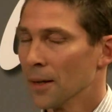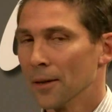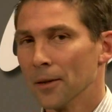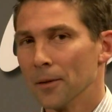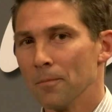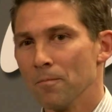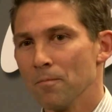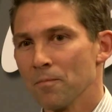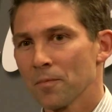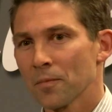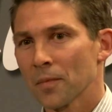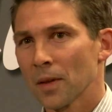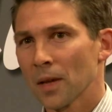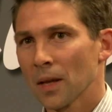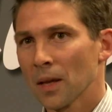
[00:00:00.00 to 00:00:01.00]

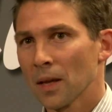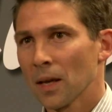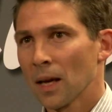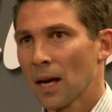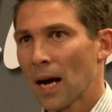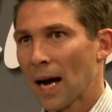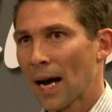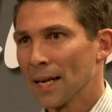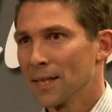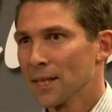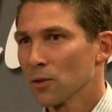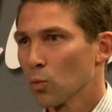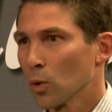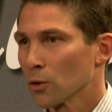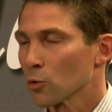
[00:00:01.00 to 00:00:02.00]
I
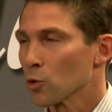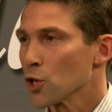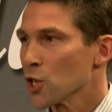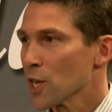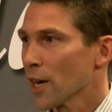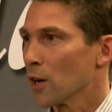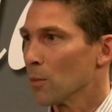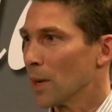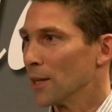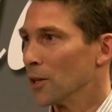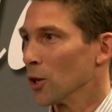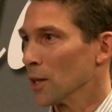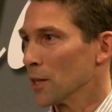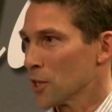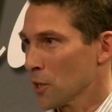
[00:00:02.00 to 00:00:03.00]
did want to share my
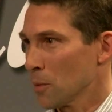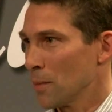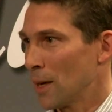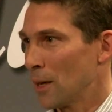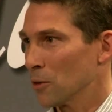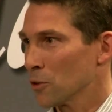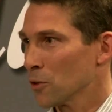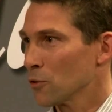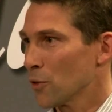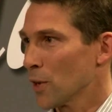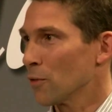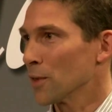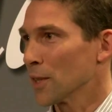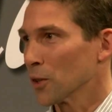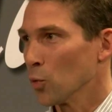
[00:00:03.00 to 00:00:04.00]
knowledge about
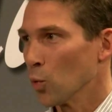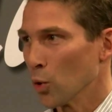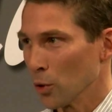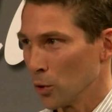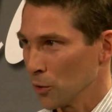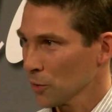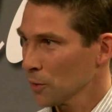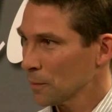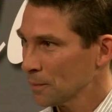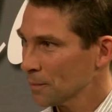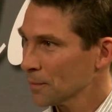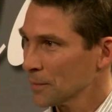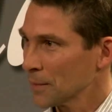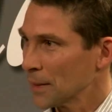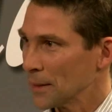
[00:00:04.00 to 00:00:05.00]
traveling the world
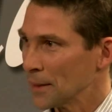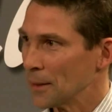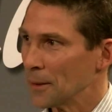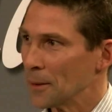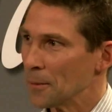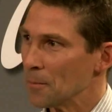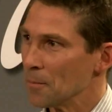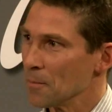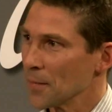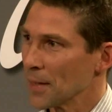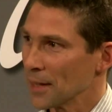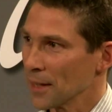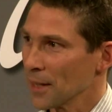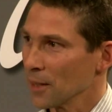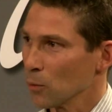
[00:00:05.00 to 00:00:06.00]

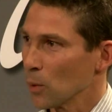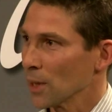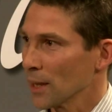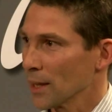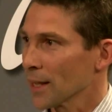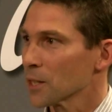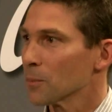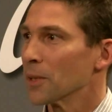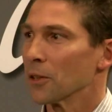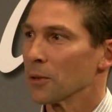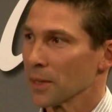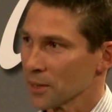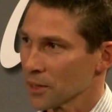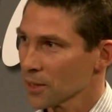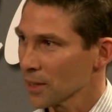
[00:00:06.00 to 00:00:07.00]
and what I
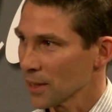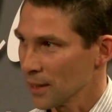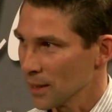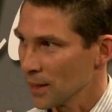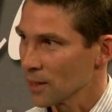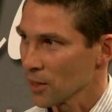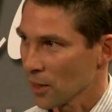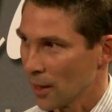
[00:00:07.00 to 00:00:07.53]
experienced in that